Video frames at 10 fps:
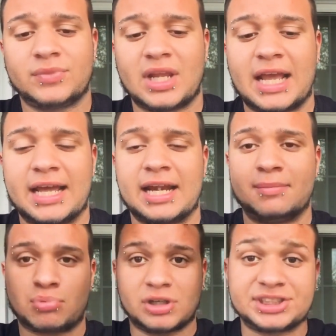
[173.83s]
and I
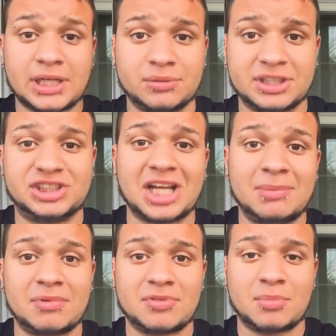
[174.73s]
brushed out the
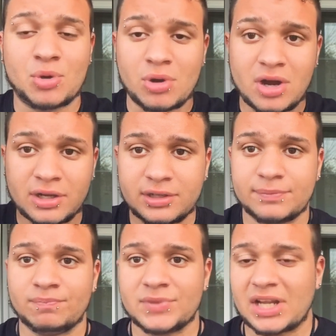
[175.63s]
shape of the mohawk.
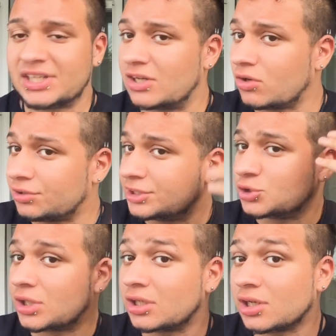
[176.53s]
And then all the
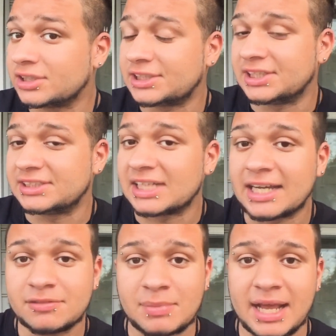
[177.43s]
dreadlocks on the
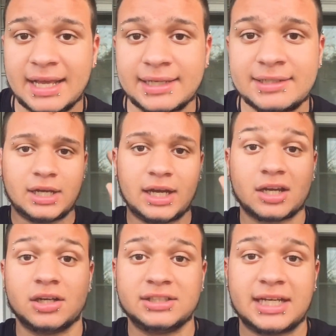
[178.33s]
side of my head, I
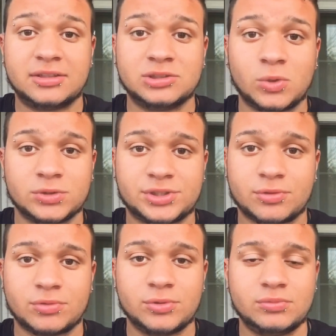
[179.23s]
cut down towards the
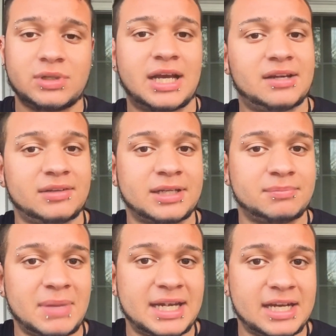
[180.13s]
root, kind of like
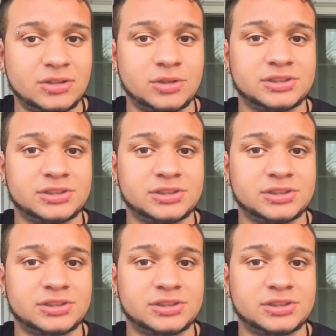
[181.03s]
made it a little